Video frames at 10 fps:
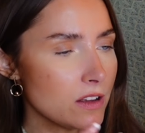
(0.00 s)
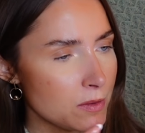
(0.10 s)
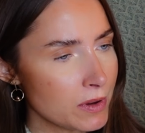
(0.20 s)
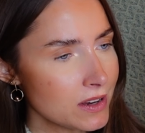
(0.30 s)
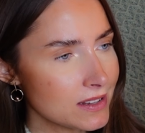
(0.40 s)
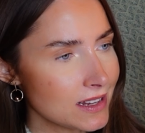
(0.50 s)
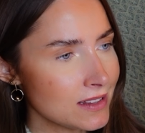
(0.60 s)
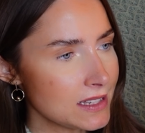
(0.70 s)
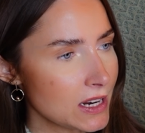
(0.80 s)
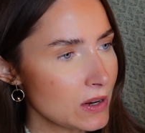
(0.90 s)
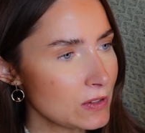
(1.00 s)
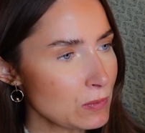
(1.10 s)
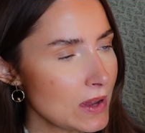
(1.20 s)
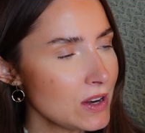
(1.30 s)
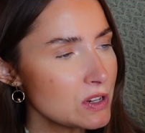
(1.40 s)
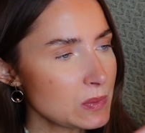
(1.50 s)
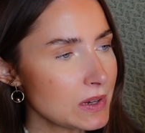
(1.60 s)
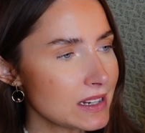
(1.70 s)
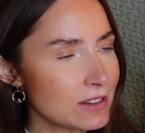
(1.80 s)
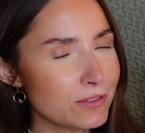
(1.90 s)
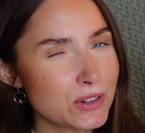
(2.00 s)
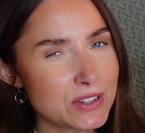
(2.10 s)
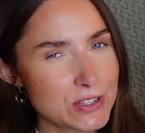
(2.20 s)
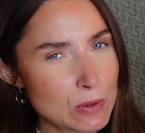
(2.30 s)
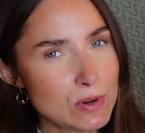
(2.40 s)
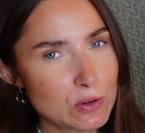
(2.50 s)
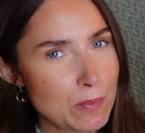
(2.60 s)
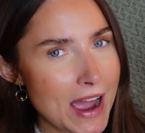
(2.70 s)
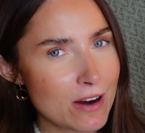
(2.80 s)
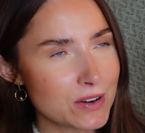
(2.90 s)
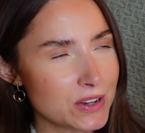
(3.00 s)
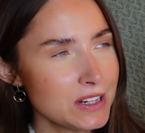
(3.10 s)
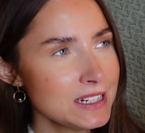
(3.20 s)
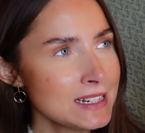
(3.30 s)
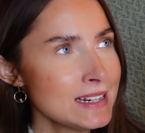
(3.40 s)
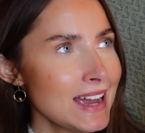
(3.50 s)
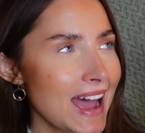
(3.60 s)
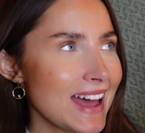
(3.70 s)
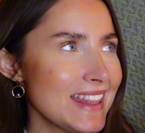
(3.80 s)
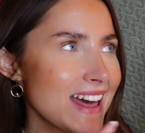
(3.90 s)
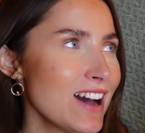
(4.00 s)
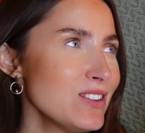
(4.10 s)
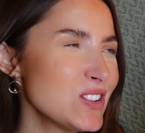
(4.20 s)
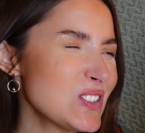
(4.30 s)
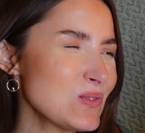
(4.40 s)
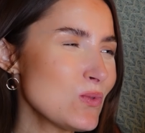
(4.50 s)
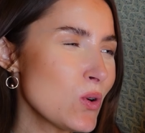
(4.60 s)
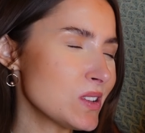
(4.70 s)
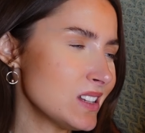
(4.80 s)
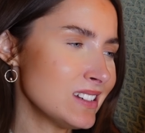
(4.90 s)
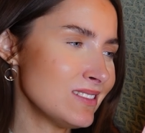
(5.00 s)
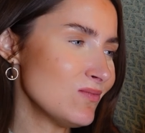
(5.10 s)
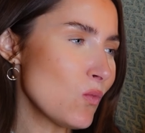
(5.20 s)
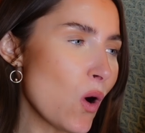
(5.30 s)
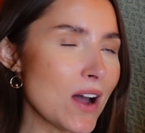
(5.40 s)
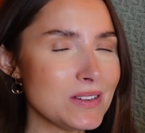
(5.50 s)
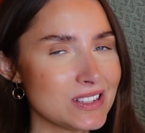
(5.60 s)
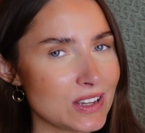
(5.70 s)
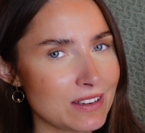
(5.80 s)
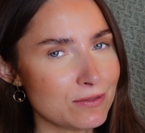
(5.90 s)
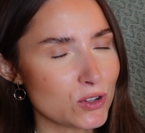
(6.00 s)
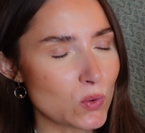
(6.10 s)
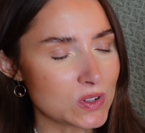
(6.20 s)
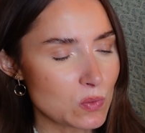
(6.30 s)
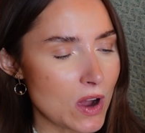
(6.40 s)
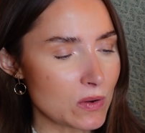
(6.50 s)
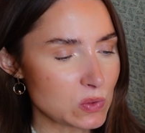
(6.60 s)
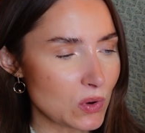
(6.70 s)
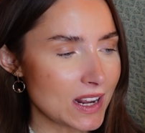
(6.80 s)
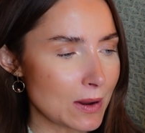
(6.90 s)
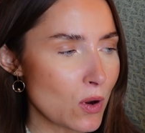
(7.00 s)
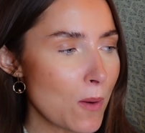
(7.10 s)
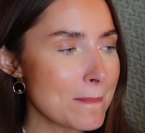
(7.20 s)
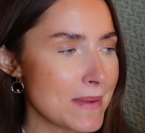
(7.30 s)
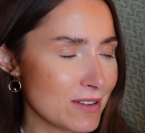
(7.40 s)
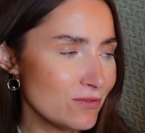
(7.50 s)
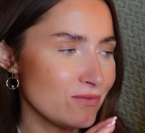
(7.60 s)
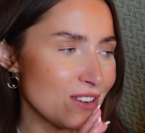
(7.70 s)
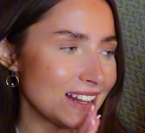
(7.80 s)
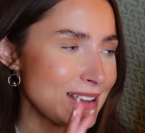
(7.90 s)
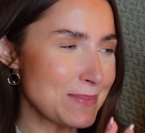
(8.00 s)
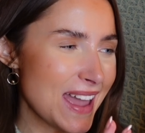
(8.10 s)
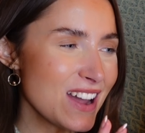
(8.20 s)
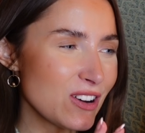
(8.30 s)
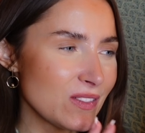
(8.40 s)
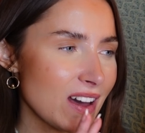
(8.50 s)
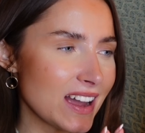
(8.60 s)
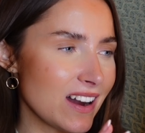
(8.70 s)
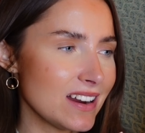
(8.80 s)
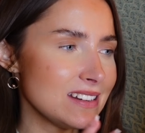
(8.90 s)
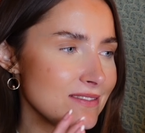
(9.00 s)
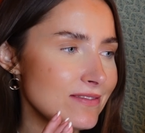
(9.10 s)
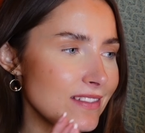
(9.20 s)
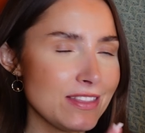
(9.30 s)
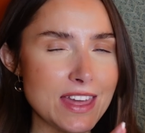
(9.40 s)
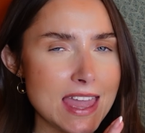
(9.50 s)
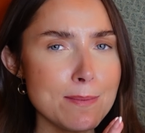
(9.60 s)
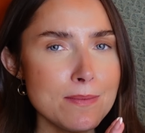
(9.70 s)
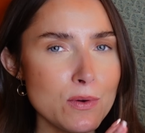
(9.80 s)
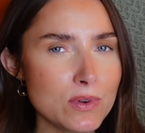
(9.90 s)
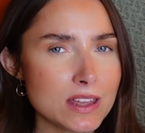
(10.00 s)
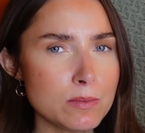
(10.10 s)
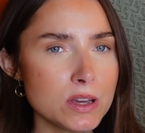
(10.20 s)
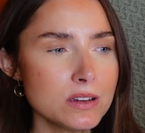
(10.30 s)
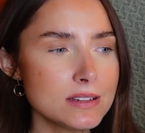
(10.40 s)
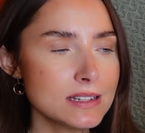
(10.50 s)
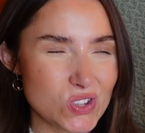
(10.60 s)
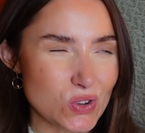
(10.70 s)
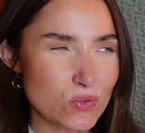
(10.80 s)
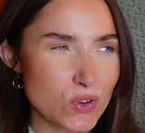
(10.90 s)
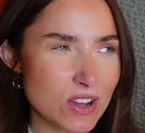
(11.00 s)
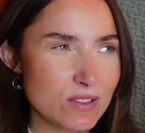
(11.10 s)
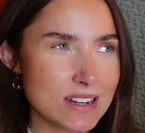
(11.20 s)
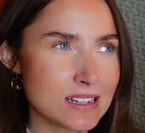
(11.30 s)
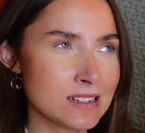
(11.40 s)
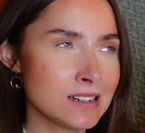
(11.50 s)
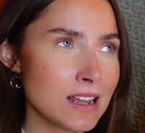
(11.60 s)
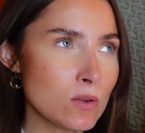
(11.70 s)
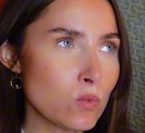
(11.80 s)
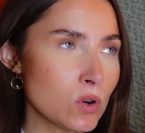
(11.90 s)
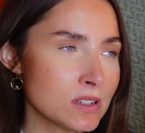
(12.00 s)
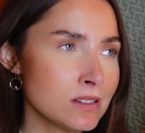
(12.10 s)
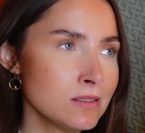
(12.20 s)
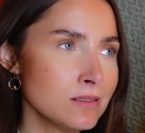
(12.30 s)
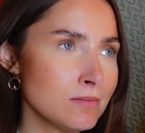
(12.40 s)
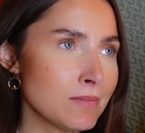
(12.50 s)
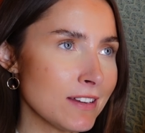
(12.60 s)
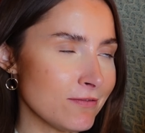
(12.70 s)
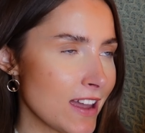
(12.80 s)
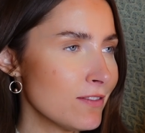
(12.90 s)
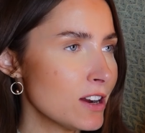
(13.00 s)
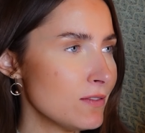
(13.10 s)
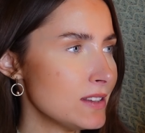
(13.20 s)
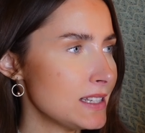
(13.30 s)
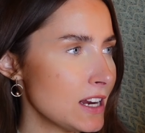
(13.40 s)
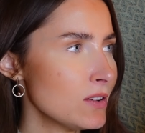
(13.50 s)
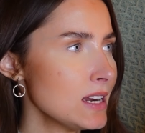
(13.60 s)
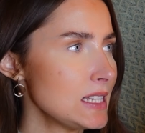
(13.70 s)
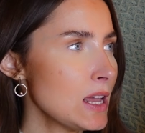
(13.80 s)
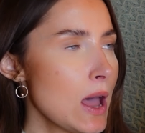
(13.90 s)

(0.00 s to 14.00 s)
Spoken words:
other books in this series for me, just because it focused so much on parenthood, and that just wasn't what I was looking for, or wasn't what I was wanting. I'm not really big on that kind of theme within books, so for that reason it wasn't my favorite of the series,